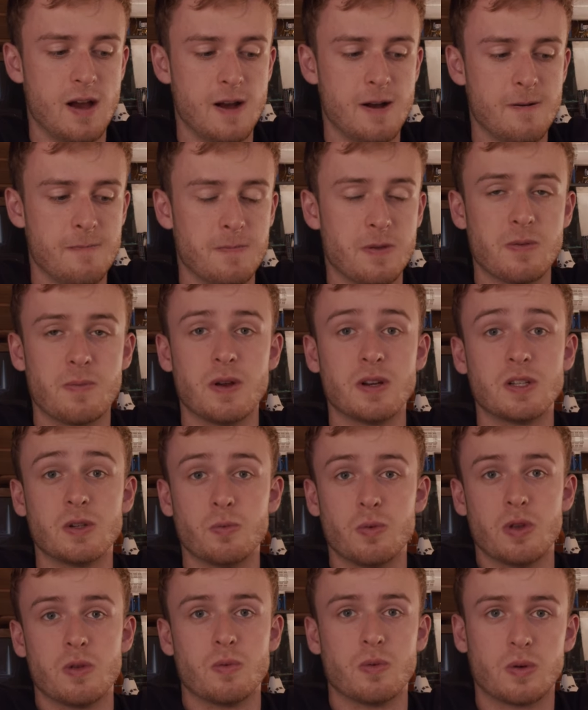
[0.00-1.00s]
um, especially
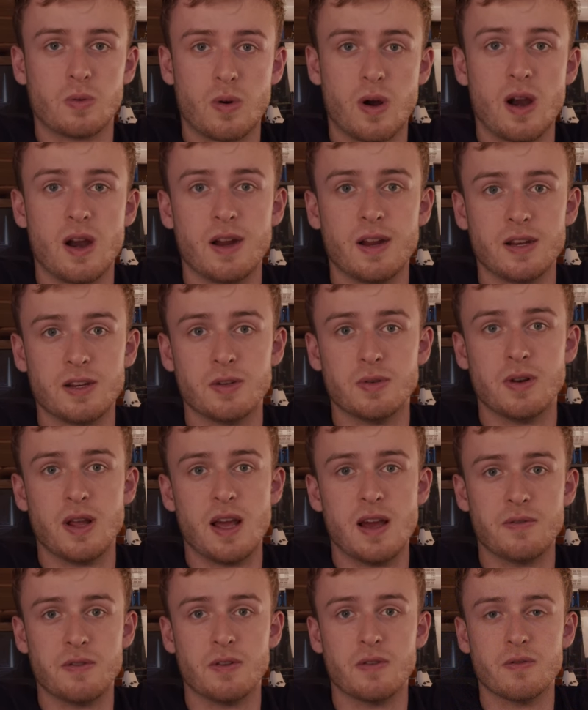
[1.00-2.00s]
with requiring you to
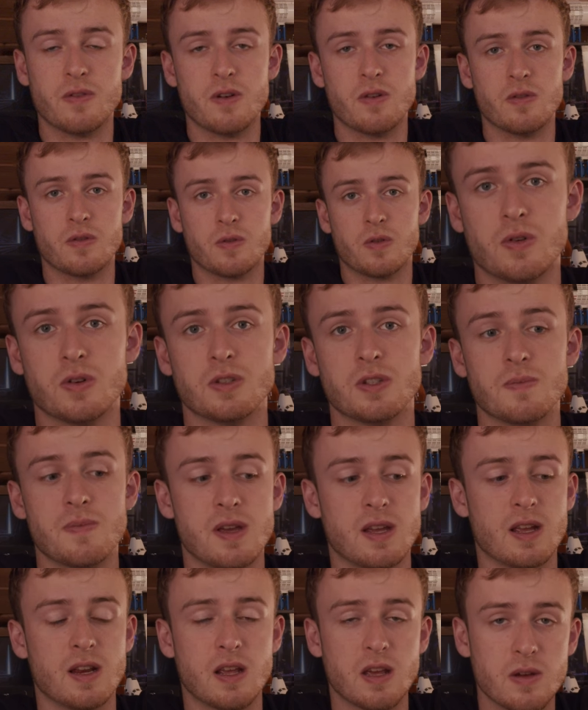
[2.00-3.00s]
have your phone, of course, to
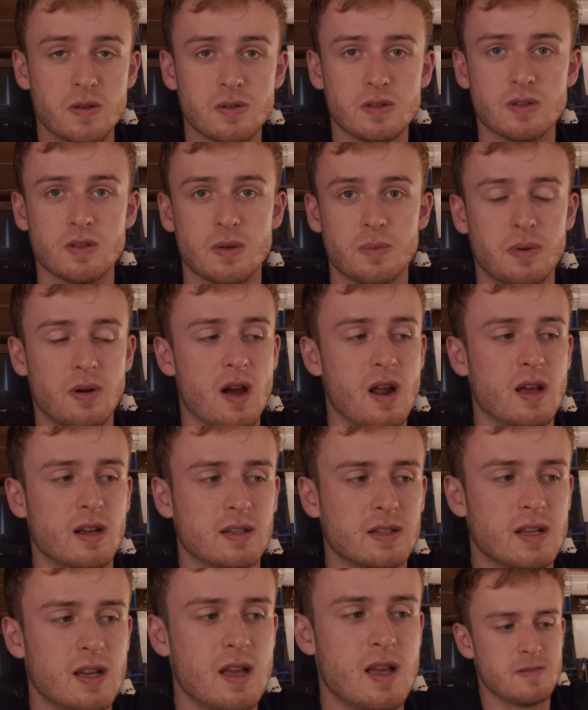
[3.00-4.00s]
make any use of the
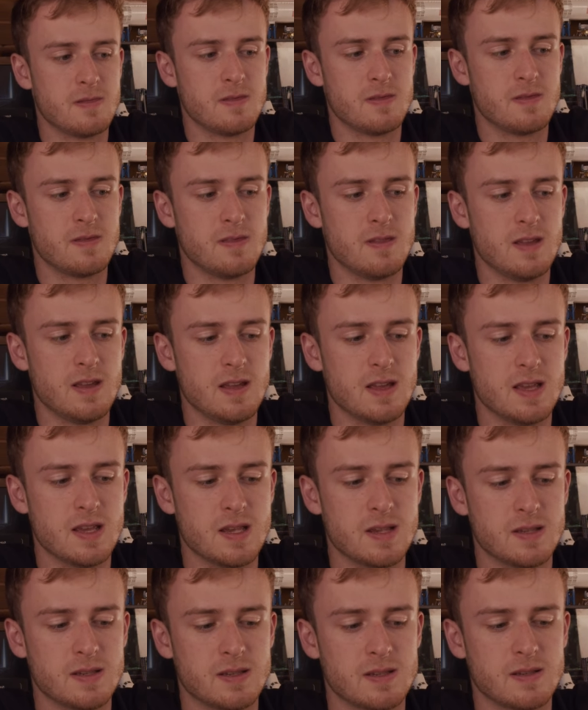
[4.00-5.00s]
product,
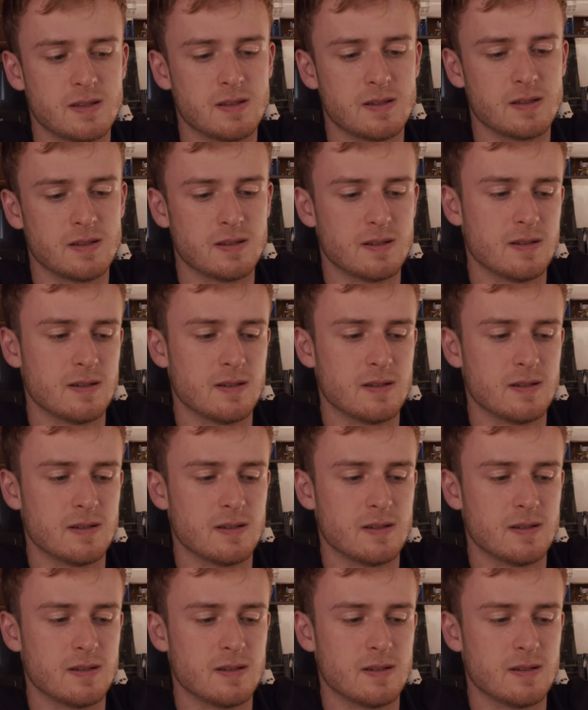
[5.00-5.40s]
is